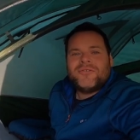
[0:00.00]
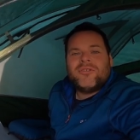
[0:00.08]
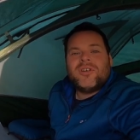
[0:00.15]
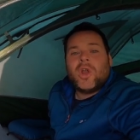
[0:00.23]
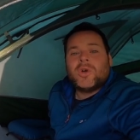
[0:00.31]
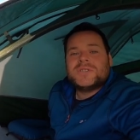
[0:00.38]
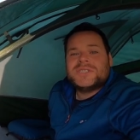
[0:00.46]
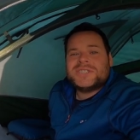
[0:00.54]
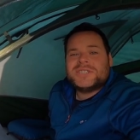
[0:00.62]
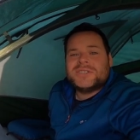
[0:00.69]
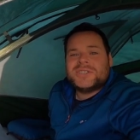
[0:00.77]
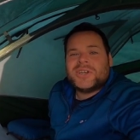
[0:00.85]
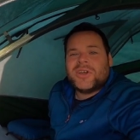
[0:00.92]
For a long
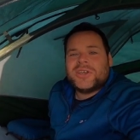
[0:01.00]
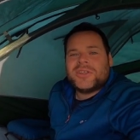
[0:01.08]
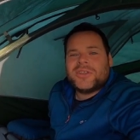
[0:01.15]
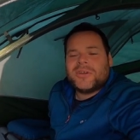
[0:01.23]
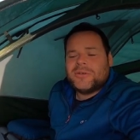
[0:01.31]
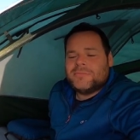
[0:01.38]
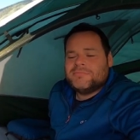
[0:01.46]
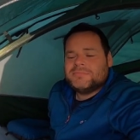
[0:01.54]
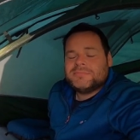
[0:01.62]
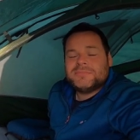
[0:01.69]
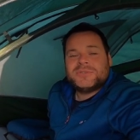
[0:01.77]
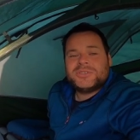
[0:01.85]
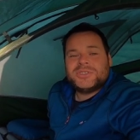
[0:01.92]
distance hike though,
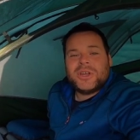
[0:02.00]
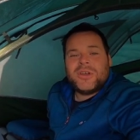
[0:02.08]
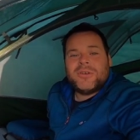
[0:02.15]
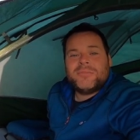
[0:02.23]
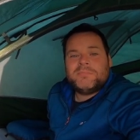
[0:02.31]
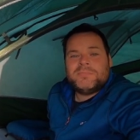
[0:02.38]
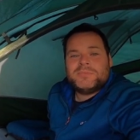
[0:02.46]
so